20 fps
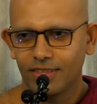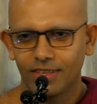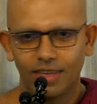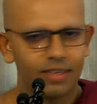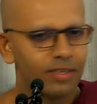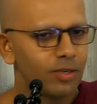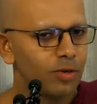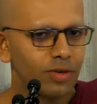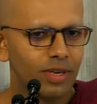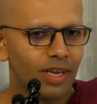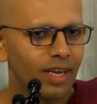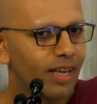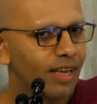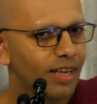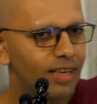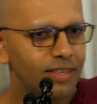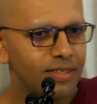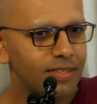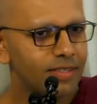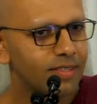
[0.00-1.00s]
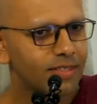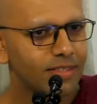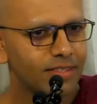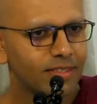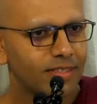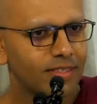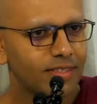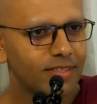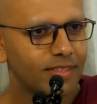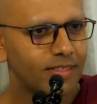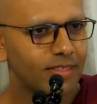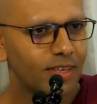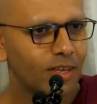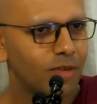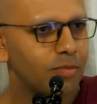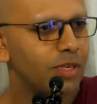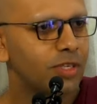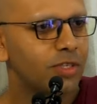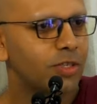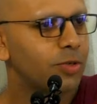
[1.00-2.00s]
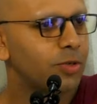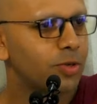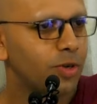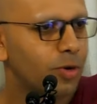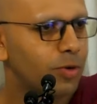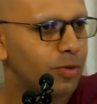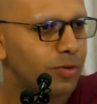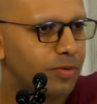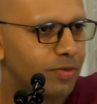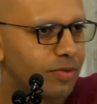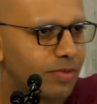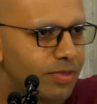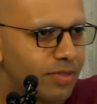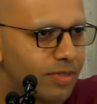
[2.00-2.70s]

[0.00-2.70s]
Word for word: I don't care how much you know.